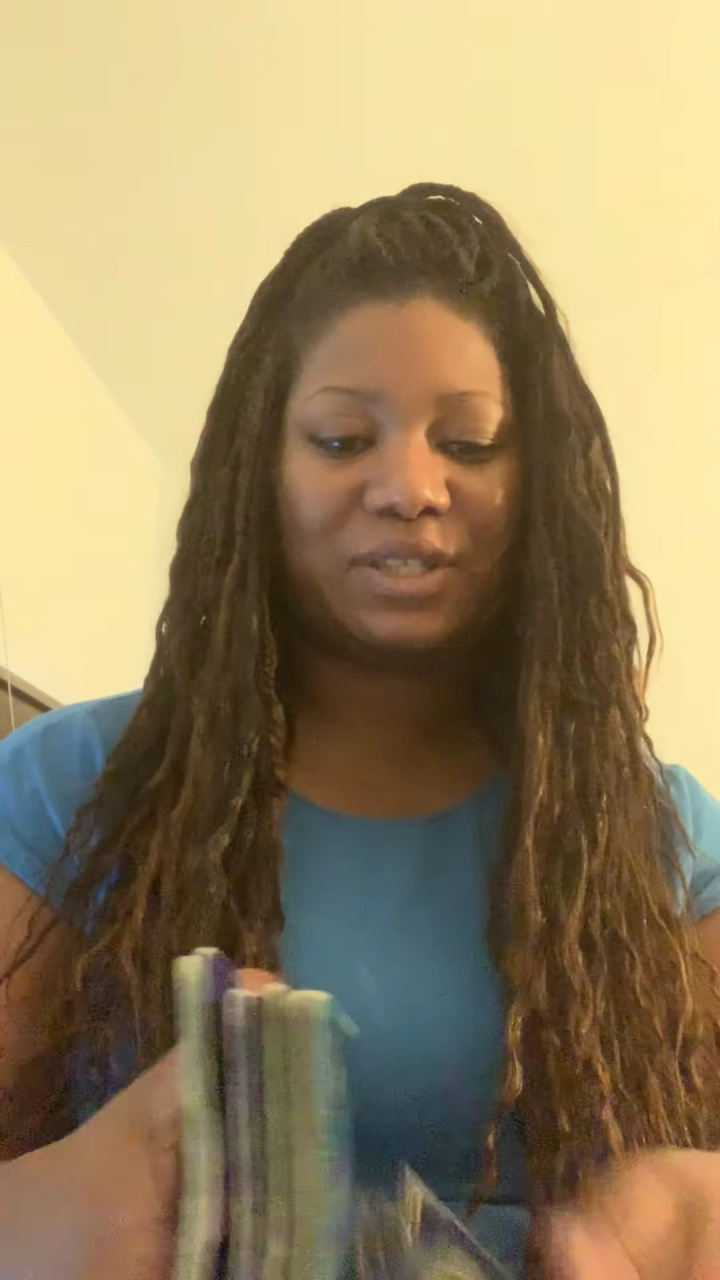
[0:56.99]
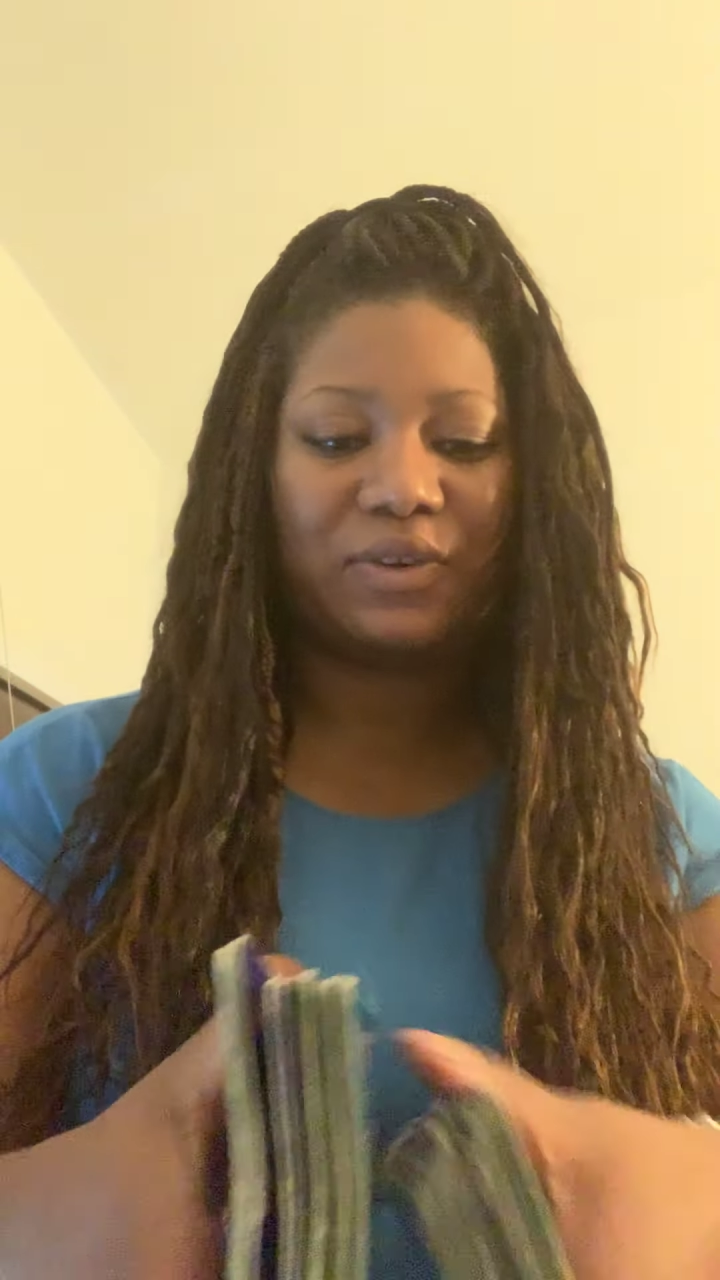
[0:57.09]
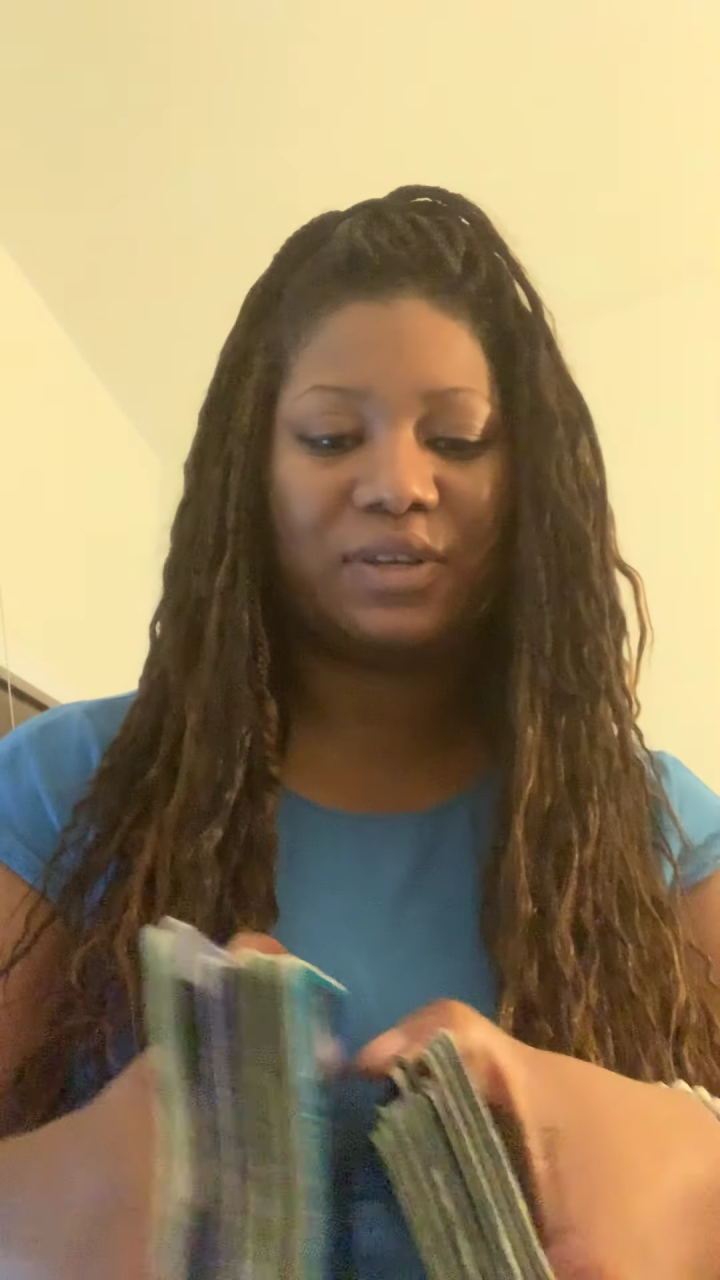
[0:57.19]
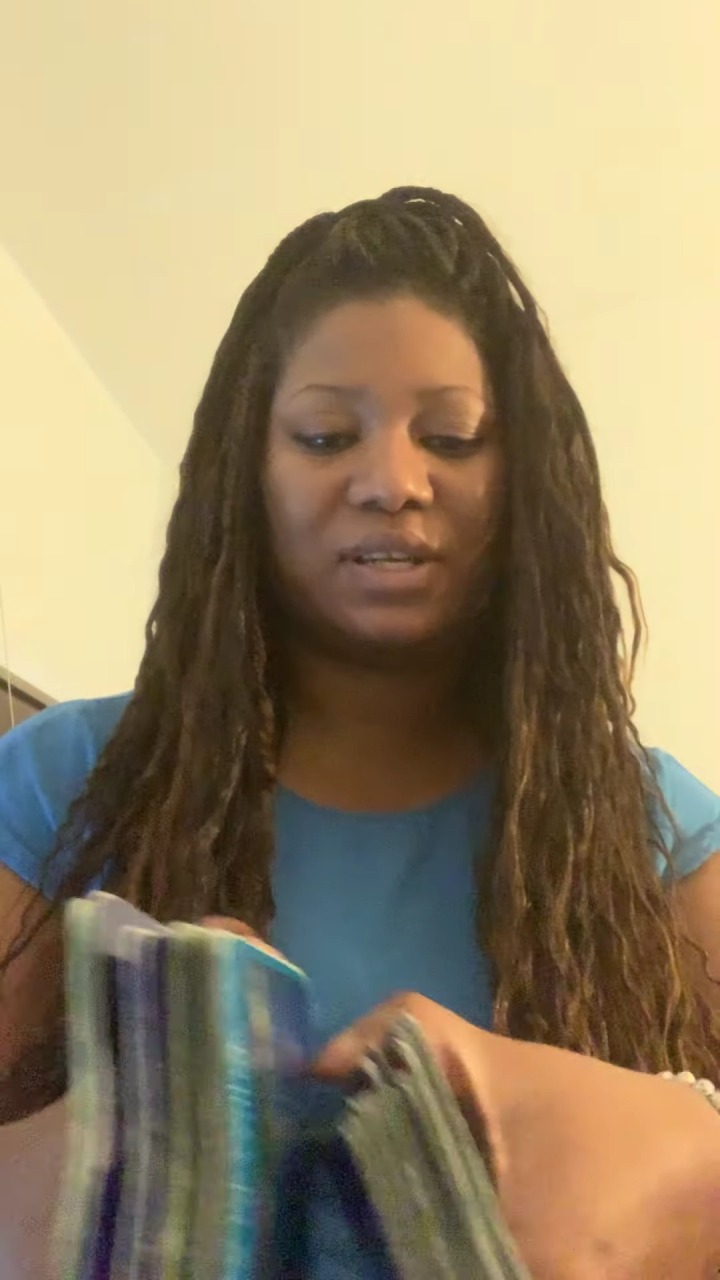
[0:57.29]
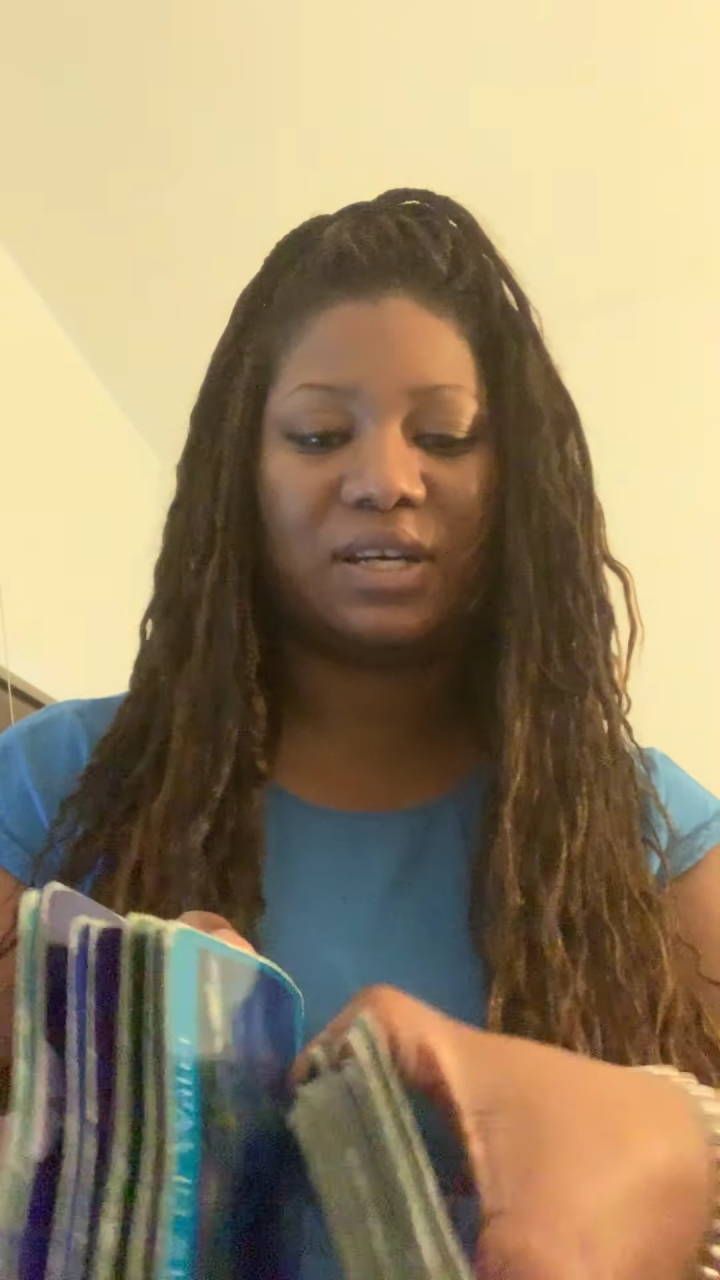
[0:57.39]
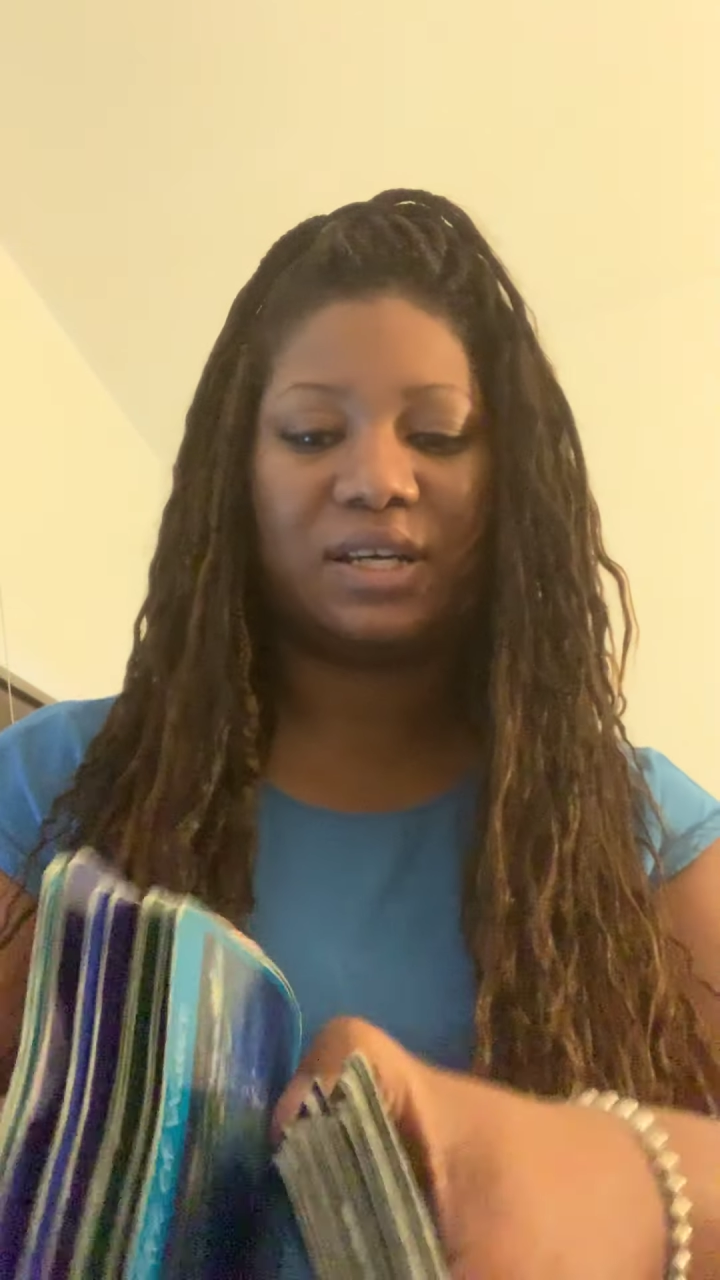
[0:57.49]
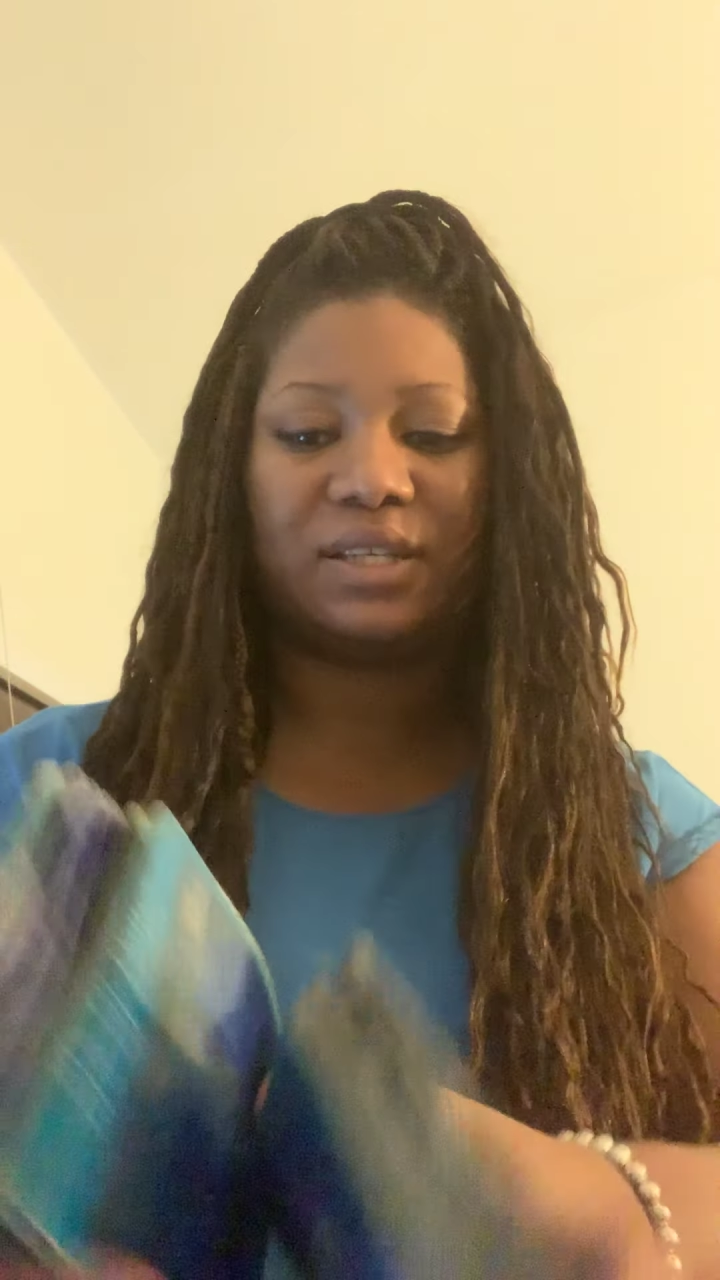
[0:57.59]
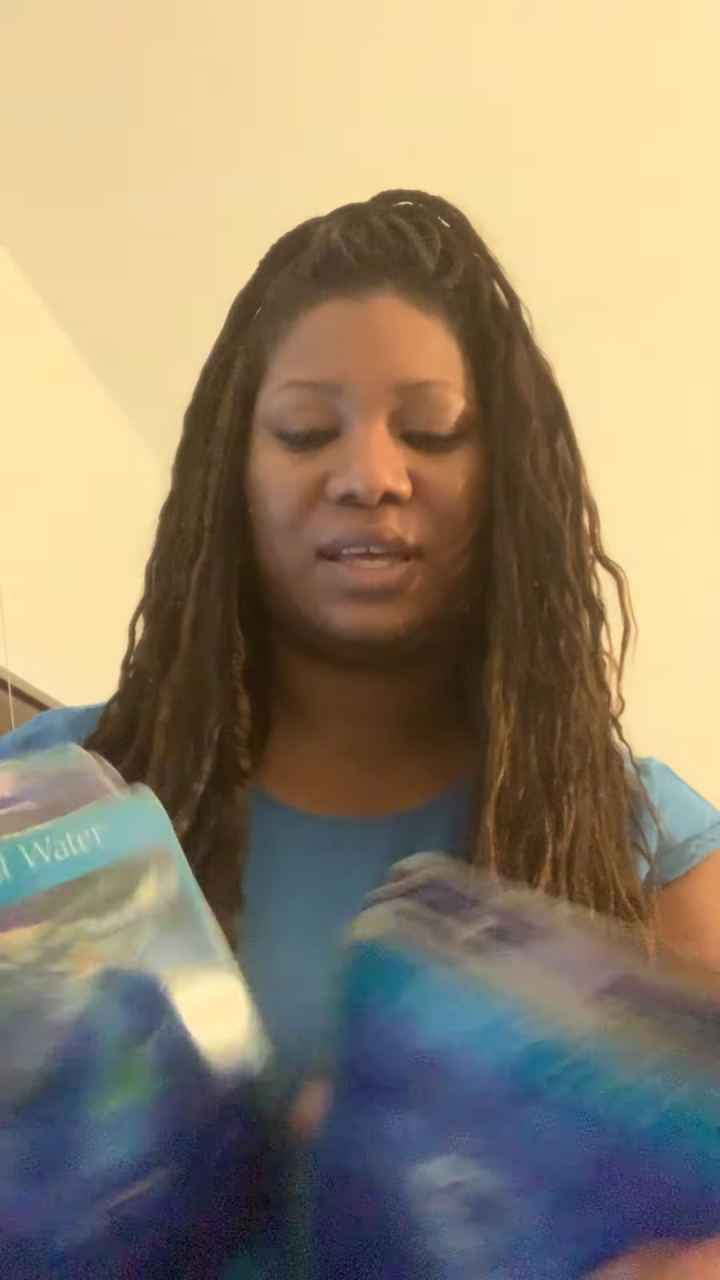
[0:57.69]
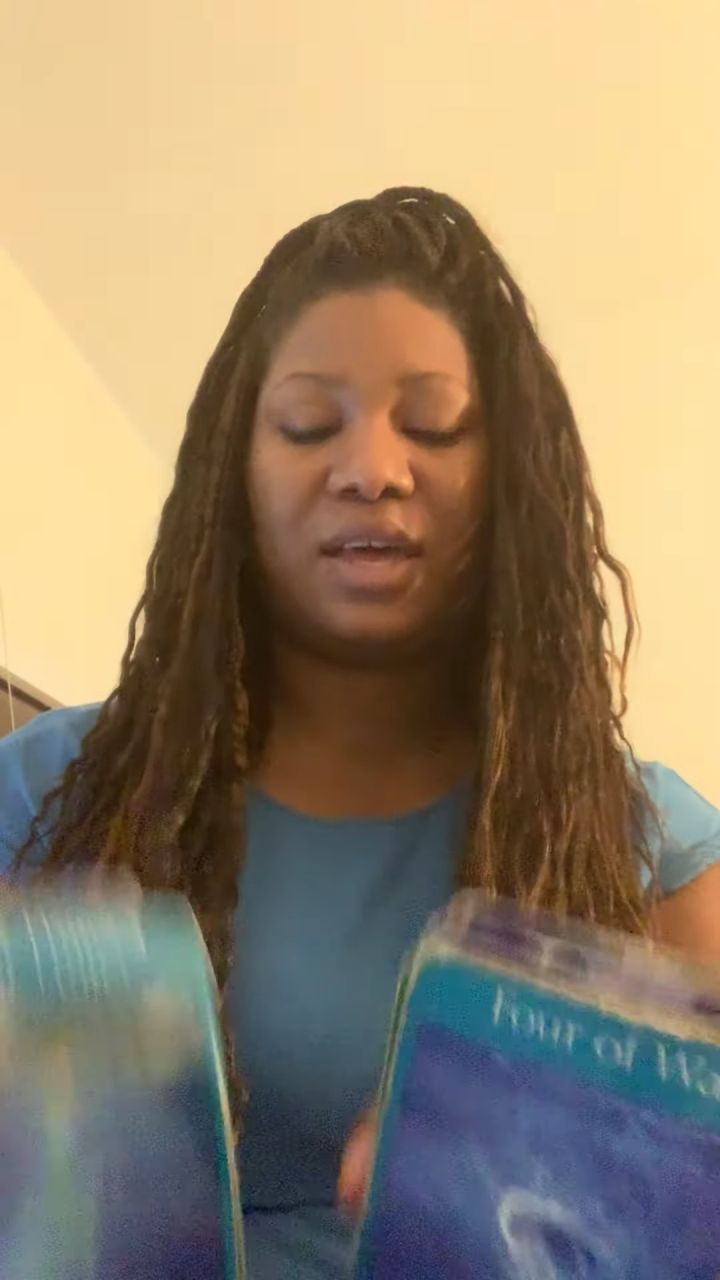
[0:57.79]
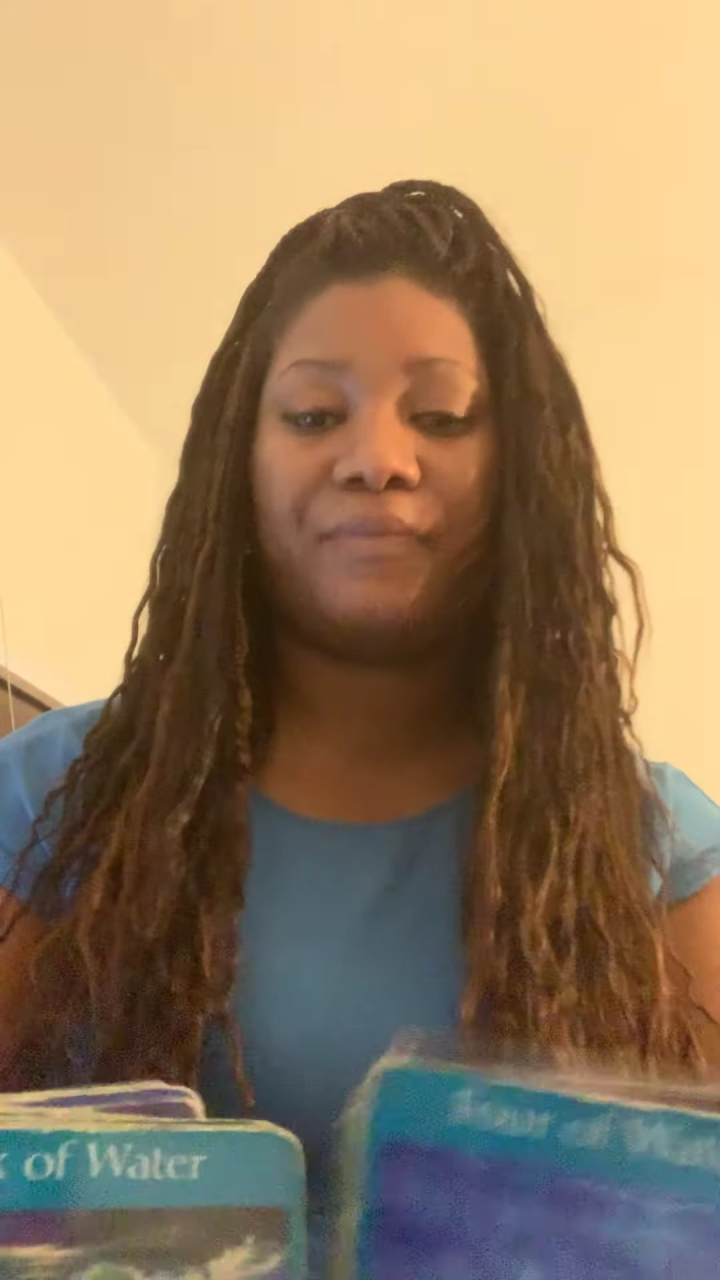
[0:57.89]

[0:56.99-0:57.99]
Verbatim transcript: going on.